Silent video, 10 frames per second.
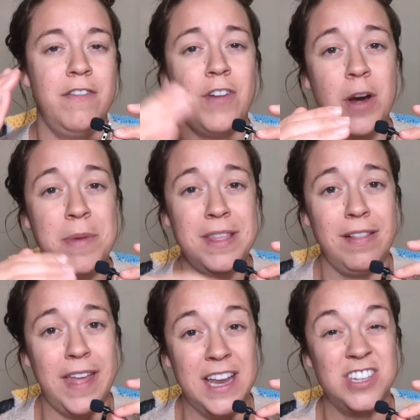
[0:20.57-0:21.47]
farming the
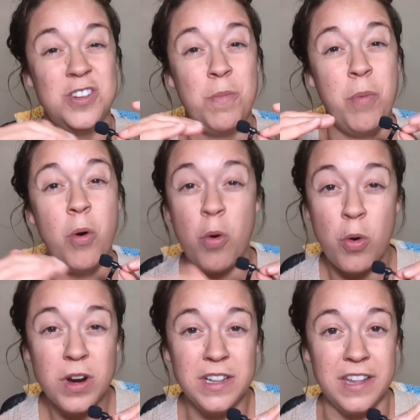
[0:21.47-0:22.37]
land so
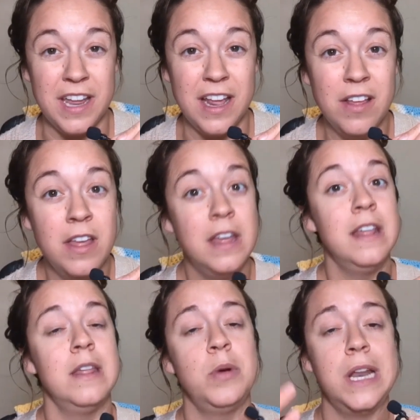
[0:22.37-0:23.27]
poorly
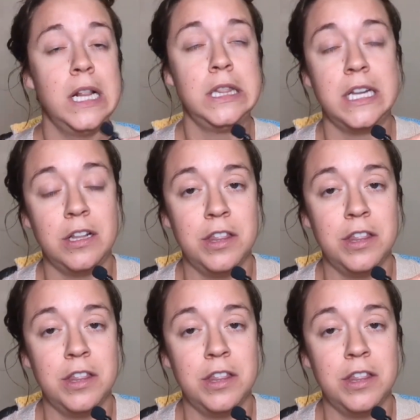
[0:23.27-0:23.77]
that we had a little